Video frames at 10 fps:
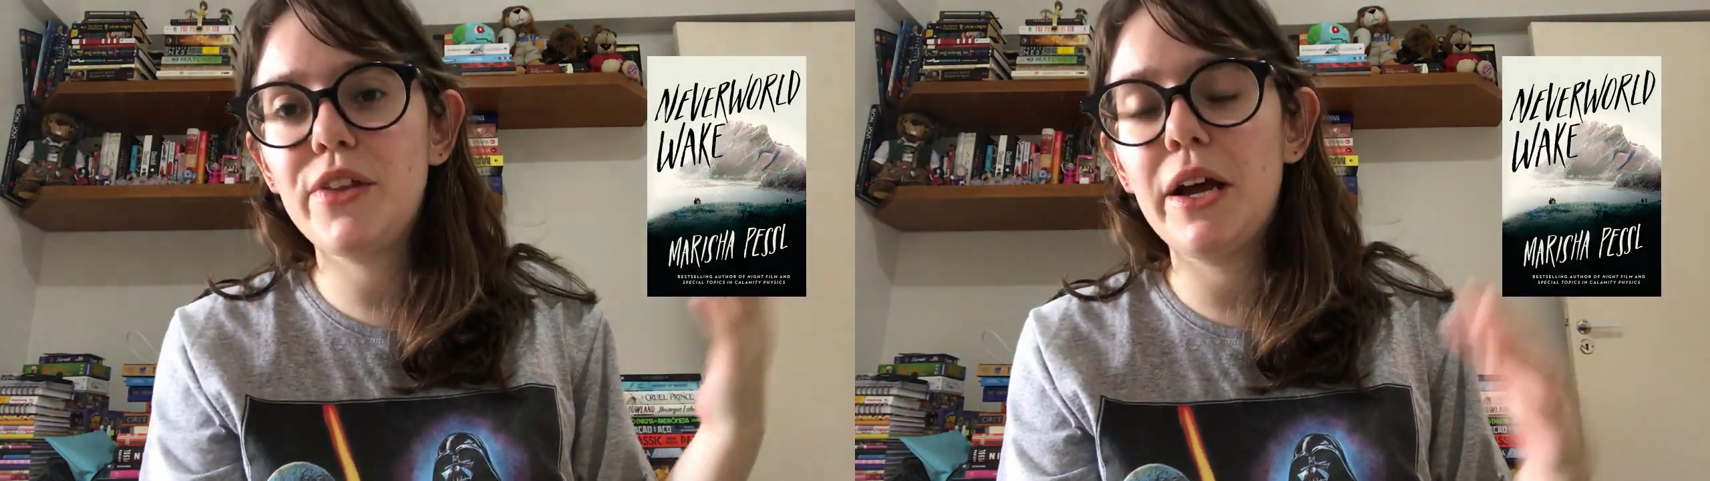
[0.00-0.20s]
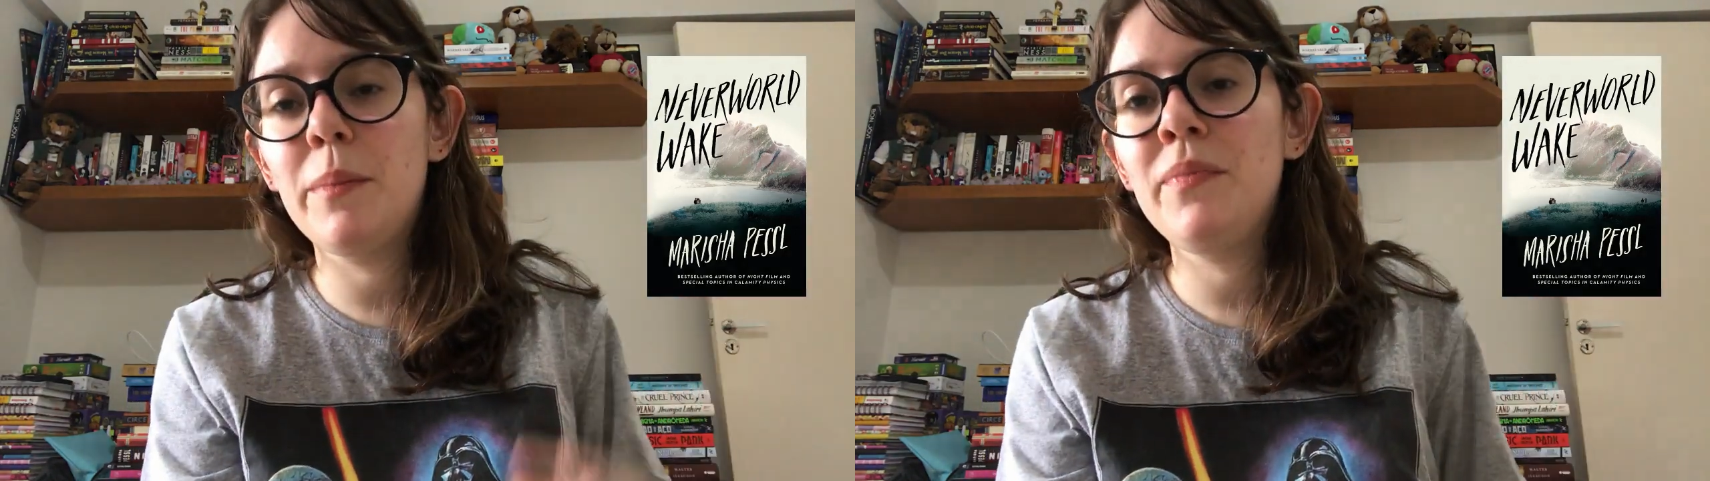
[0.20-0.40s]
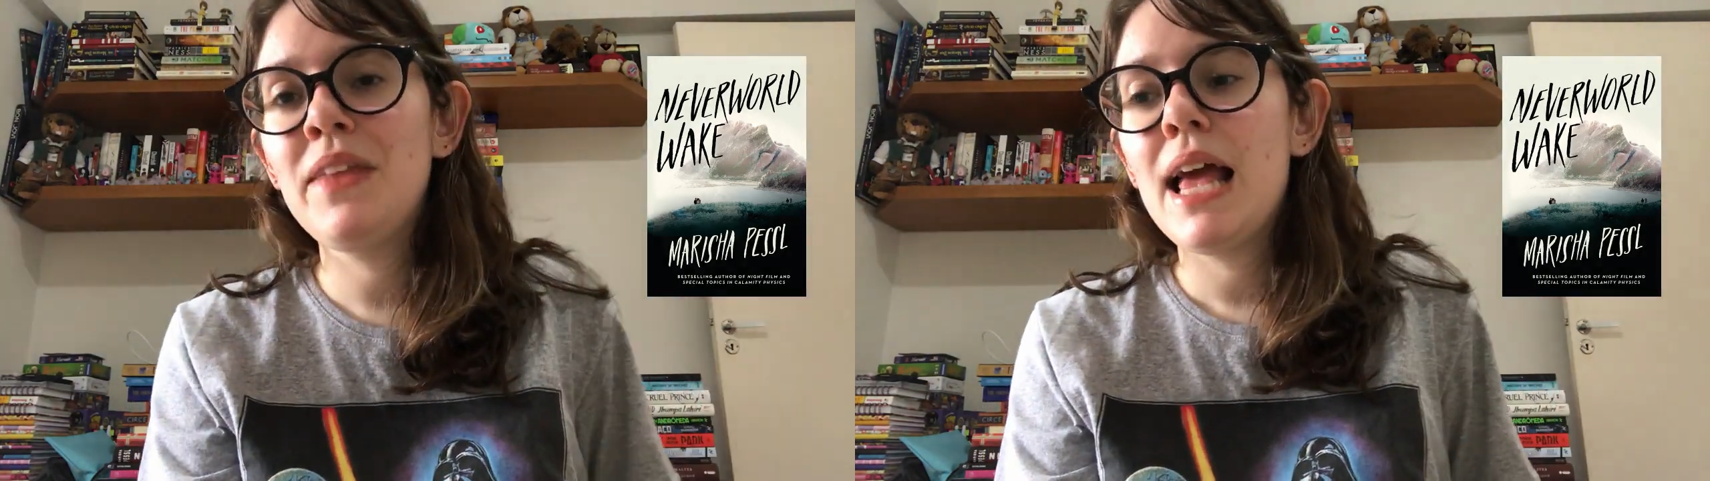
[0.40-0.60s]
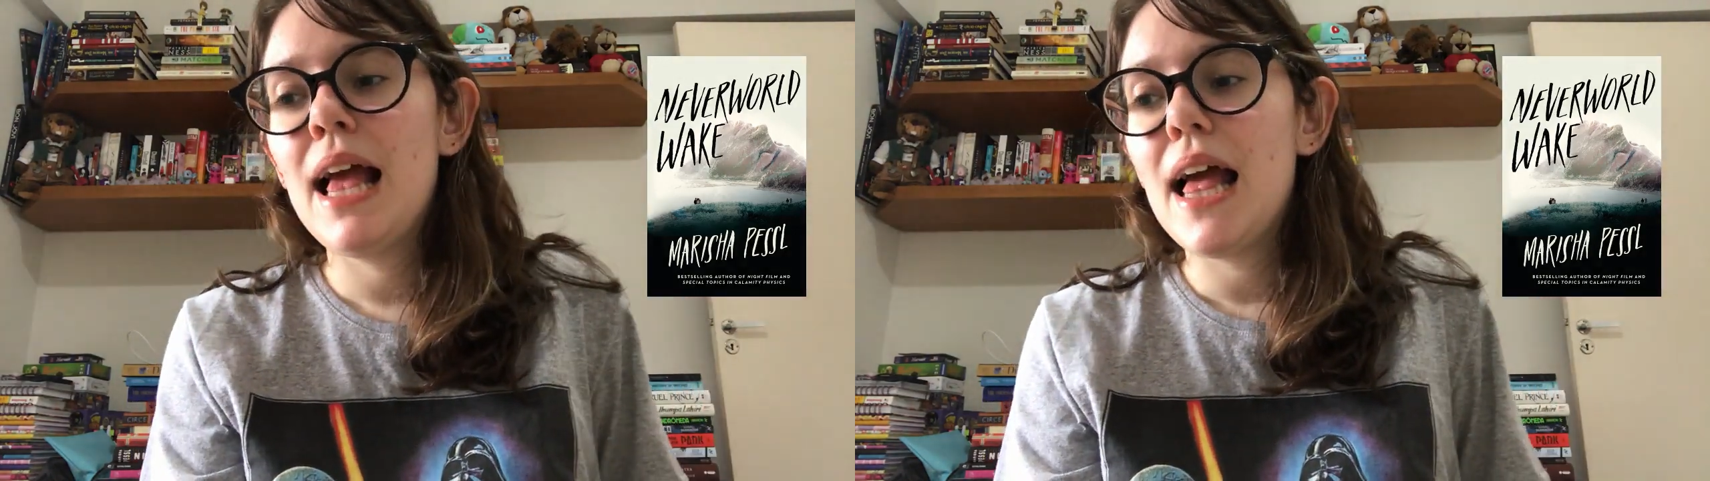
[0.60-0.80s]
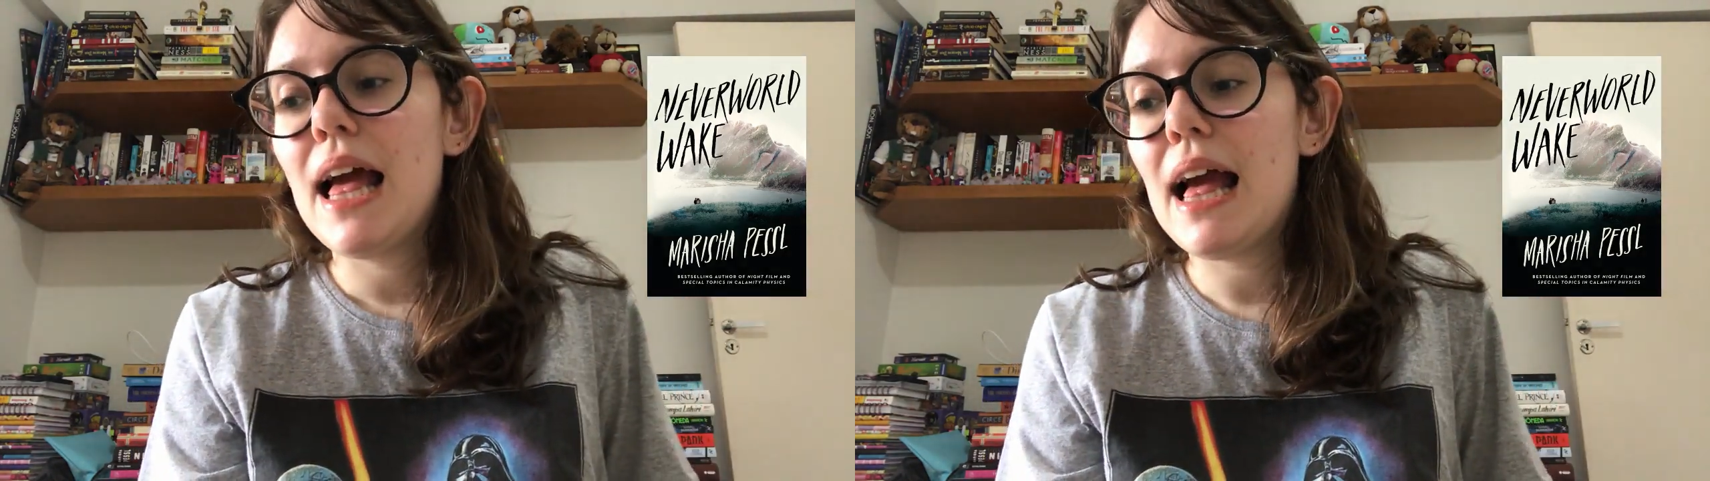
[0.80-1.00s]
them,
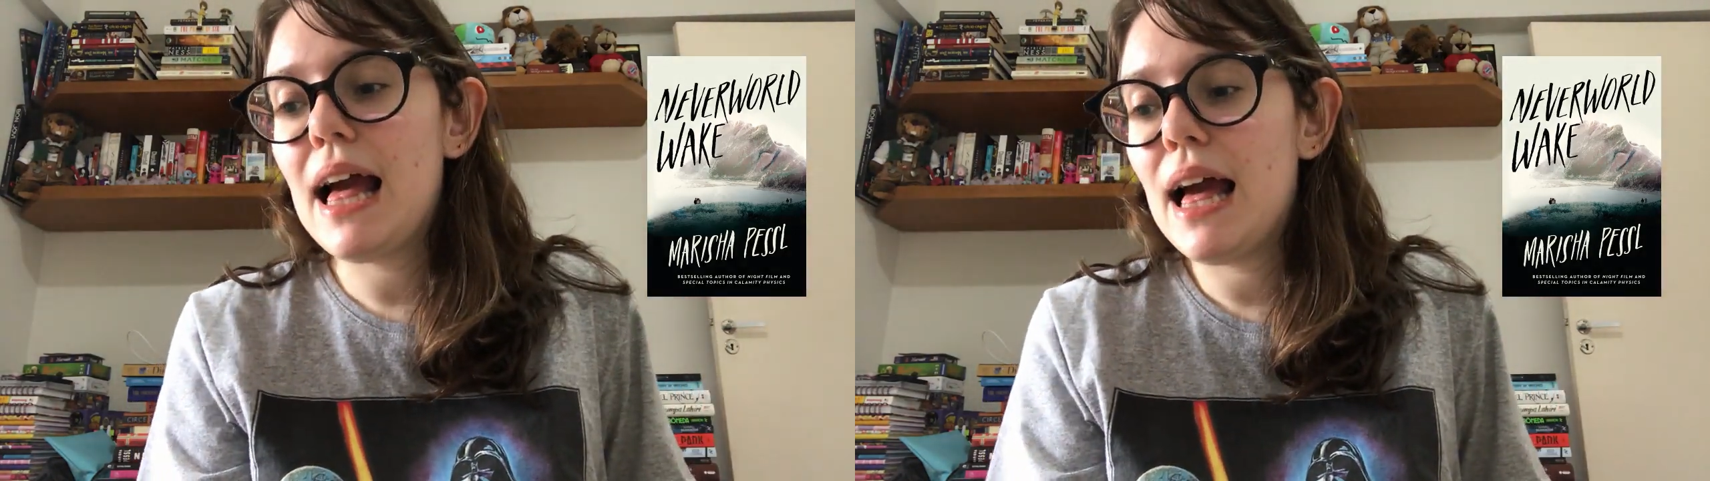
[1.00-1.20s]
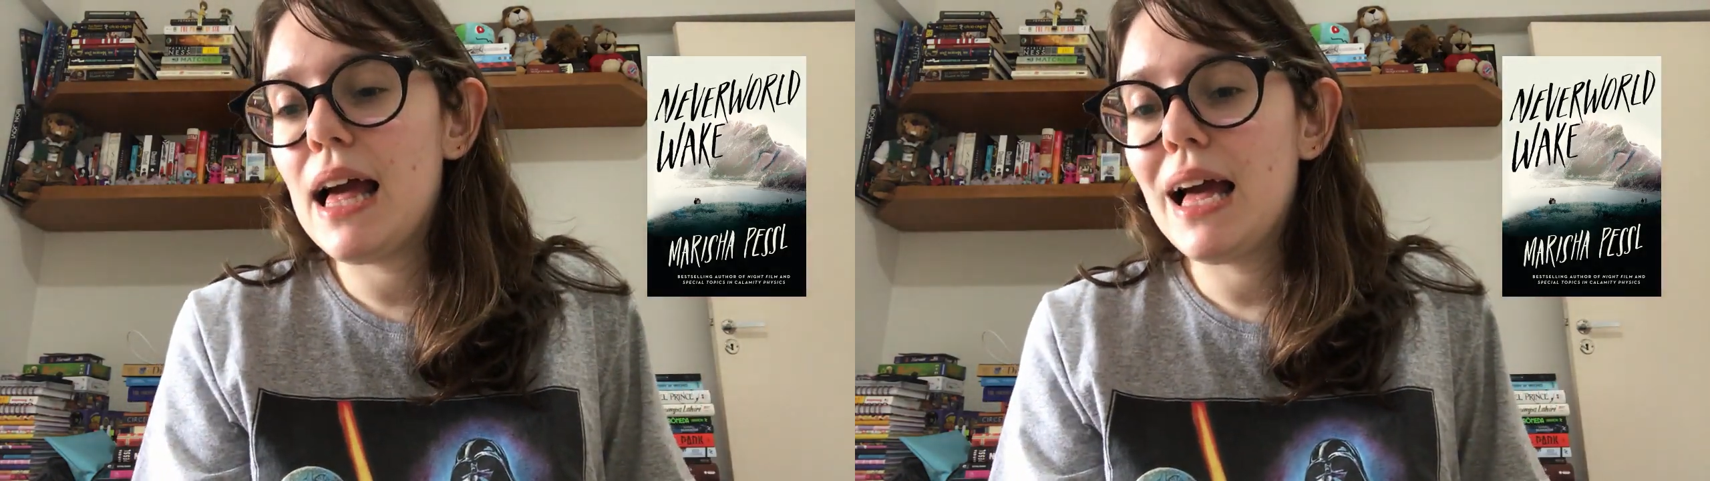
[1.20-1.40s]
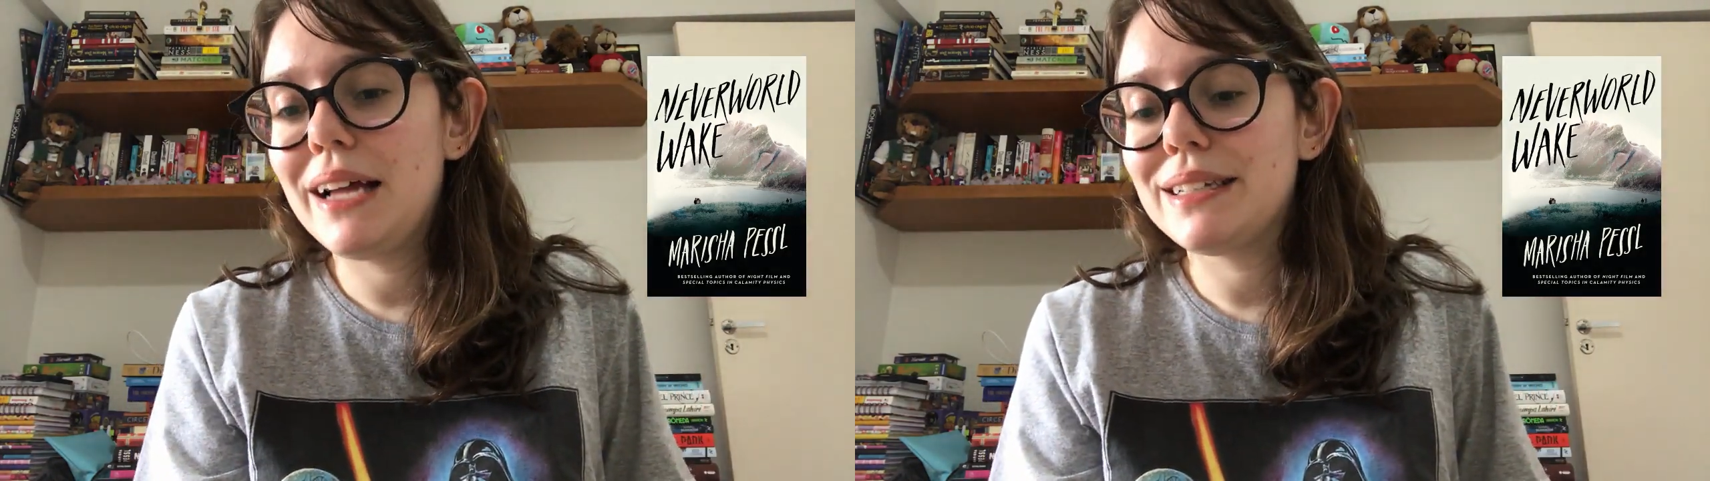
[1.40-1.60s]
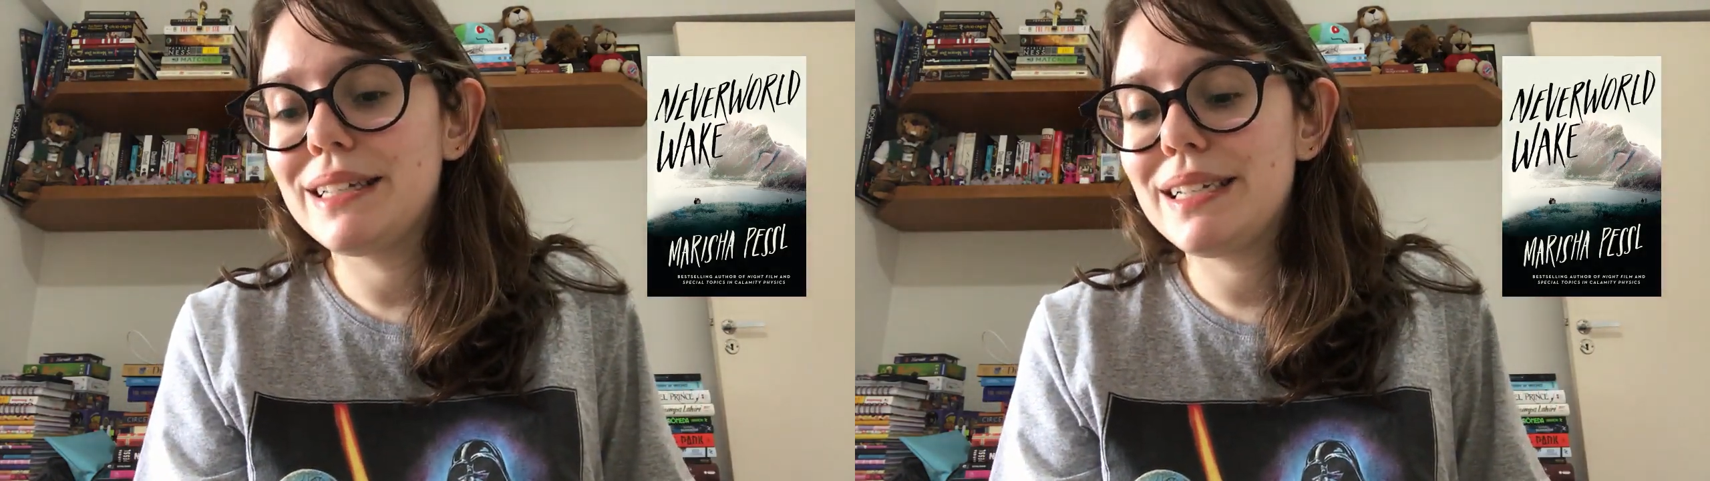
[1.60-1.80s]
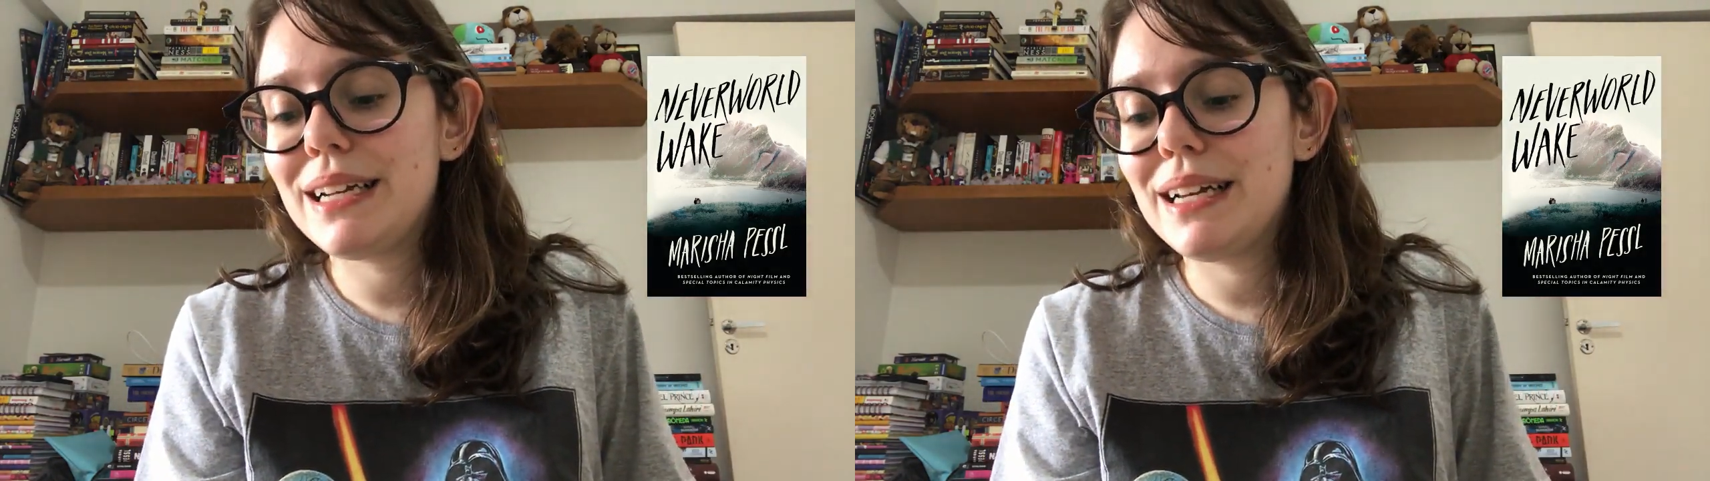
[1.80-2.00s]
and